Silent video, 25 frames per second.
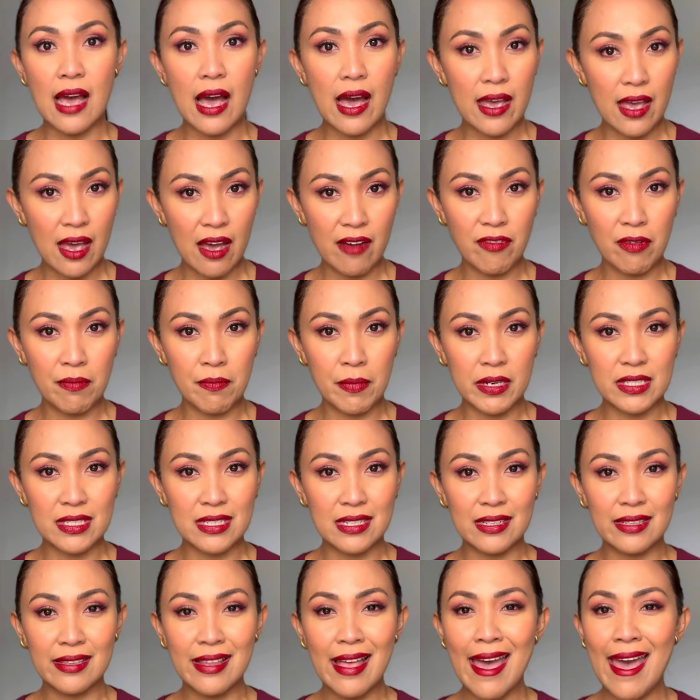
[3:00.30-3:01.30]
I have a
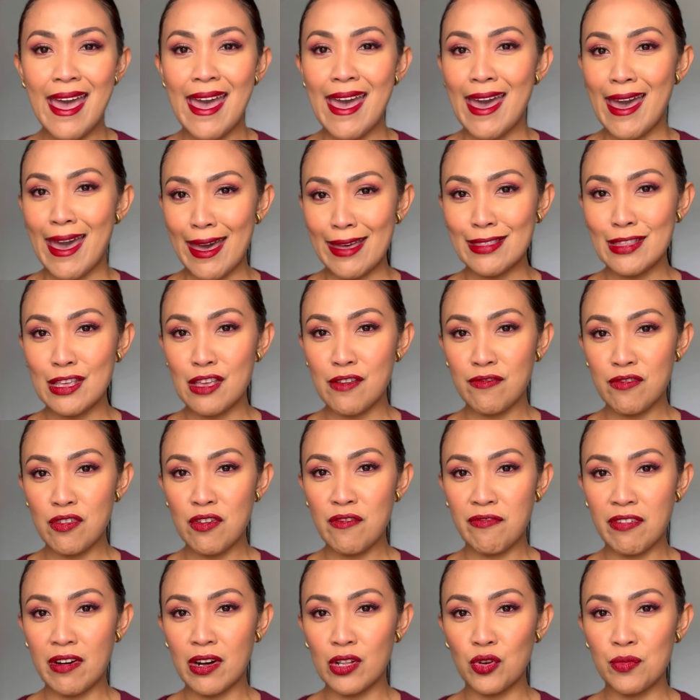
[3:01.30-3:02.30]
bottle, and if you
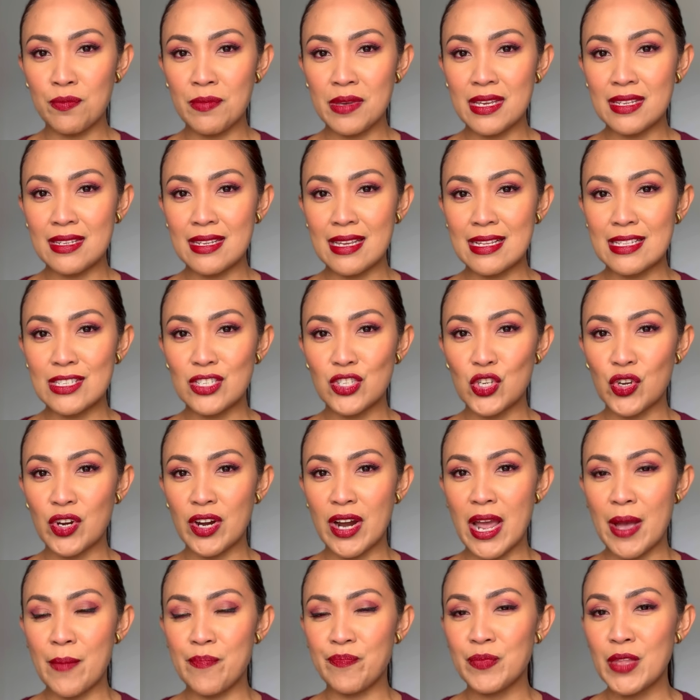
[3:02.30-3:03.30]
follow me on
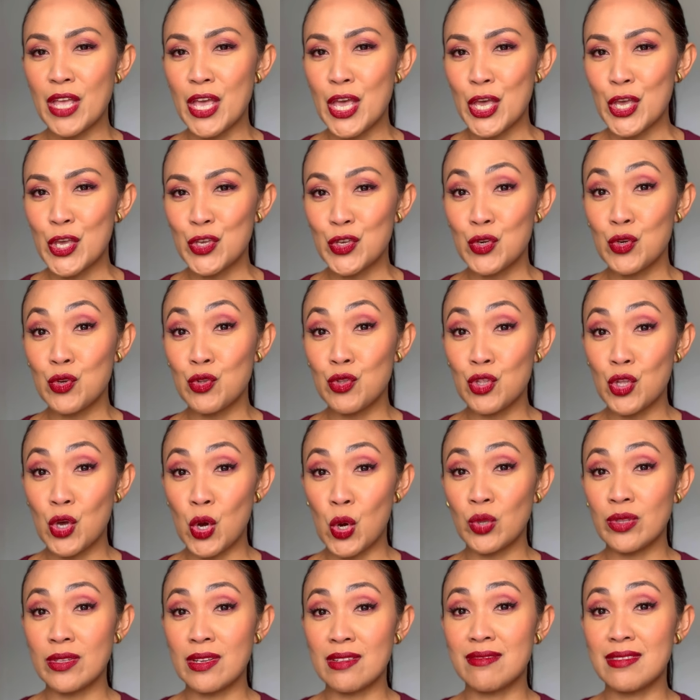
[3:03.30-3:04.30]
Instagram, you
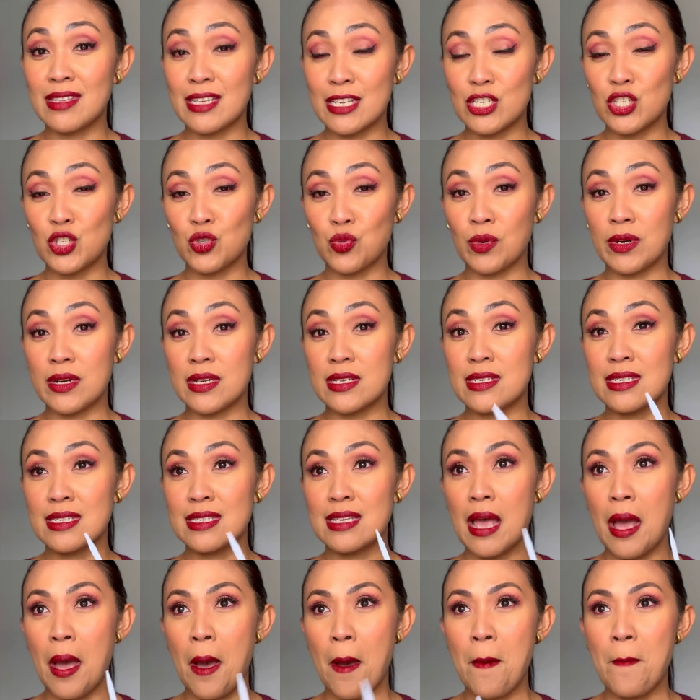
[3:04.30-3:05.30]
know that this
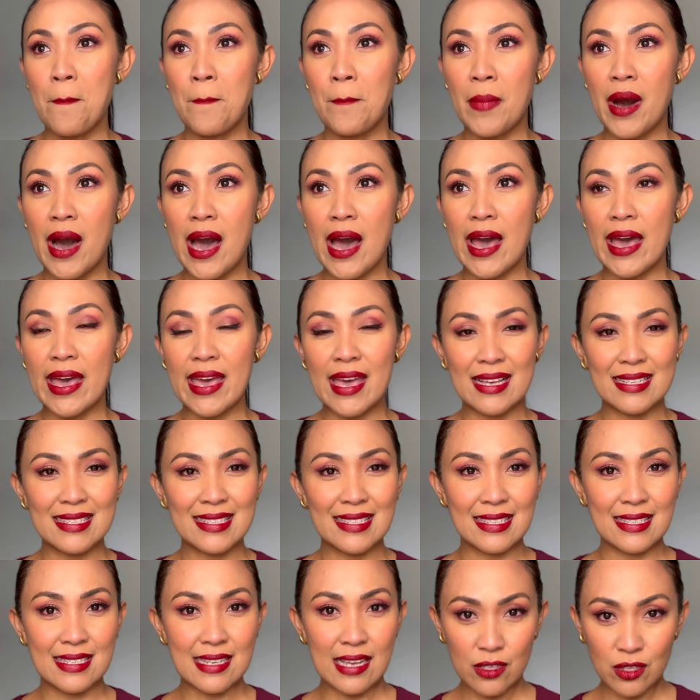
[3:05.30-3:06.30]
was my
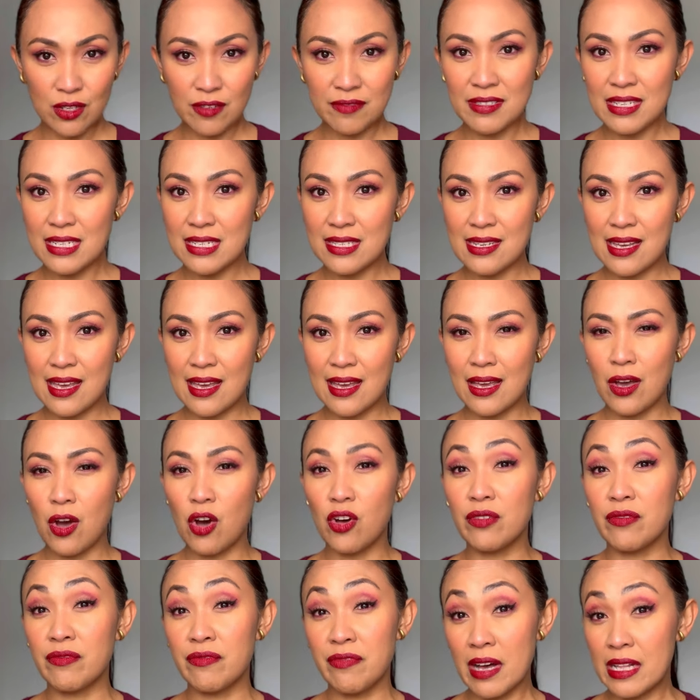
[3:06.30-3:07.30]
scent of the day
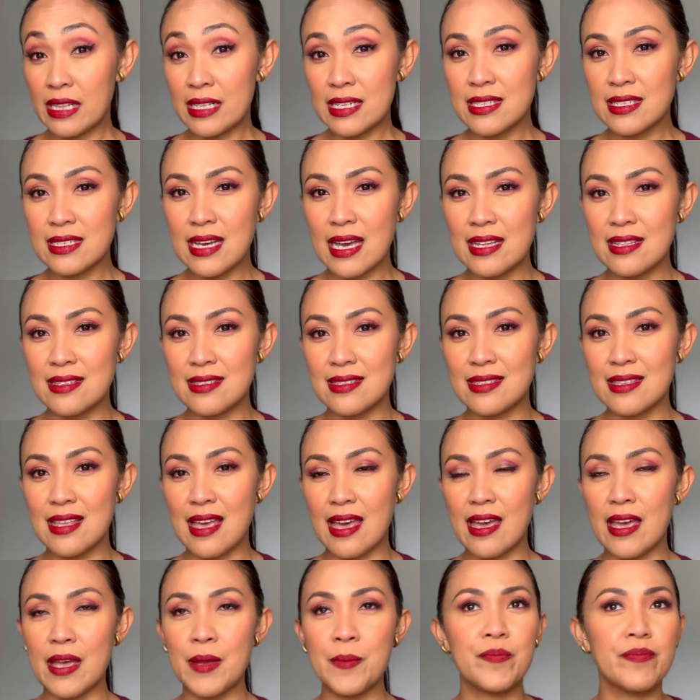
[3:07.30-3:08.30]
on Valentine's
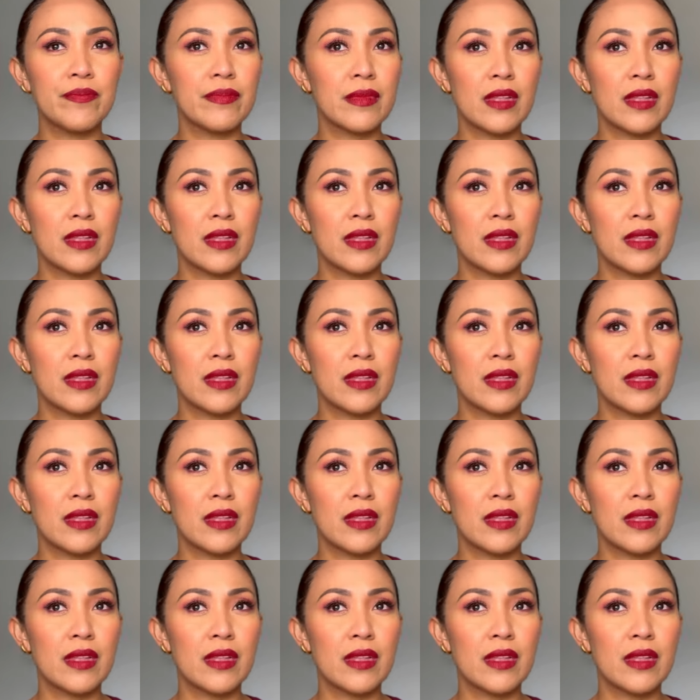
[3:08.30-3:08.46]
Day,